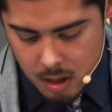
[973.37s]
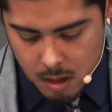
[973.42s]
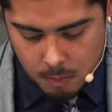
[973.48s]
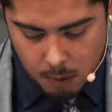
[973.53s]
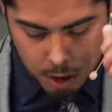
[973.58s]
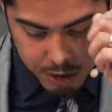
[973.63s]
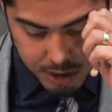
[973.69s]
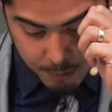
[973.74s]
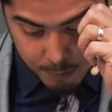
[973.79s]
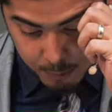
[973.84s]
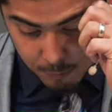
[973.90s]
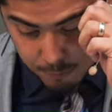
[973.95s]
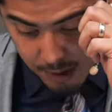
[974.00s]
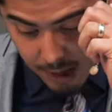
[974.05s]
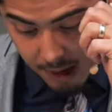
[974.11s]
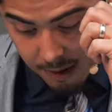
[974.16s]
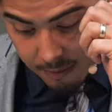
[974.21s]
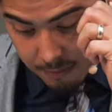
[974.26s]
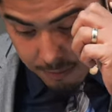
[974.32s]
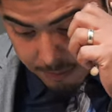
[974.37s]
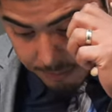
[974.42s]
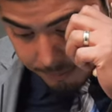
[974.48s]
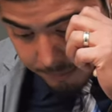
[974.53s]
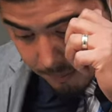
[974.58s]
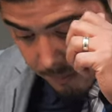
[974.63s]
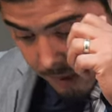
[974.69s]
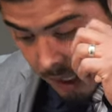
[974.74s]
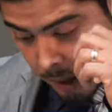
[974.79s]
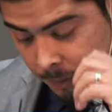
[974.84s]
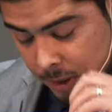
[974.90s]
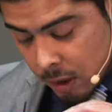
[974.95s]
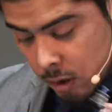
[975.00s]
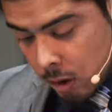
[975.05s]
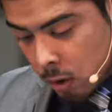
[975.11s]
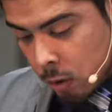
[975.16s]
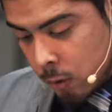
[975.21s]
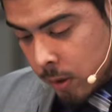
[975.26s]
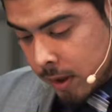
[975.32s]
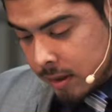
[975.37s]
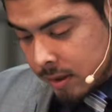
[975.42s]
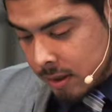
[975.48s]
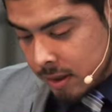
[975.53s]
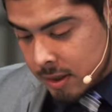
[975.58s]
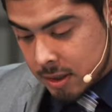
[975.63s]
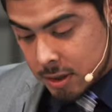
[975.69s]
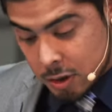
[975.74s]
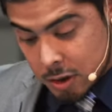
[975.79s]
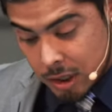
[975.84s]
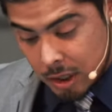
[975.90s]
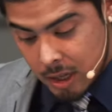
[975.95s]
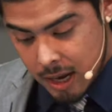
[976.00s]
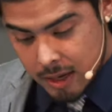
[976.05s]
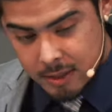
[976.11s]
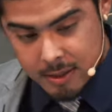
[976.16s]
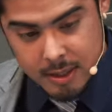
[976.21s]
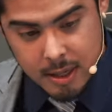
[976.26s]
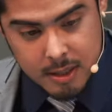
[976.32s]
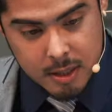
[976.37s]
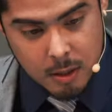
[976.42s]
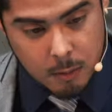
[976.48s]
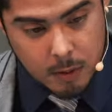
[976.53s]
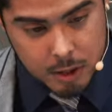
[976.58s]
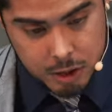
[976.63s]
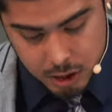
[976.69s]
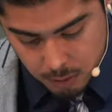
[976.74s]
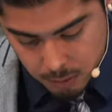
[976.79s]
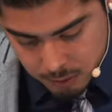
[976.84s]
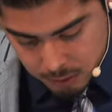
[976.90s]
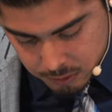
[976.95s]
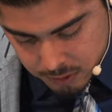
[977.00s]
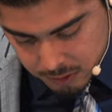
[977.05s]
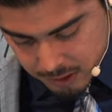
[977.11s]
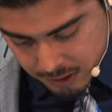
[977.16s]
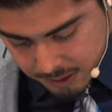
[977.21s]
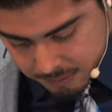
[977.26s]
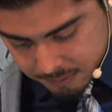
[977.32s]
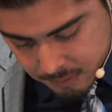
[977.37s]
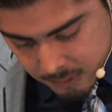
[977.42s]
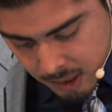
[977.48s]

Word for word: Mark chapter 5. I'm going to go quickly because there's a lot of text I want to share with you today.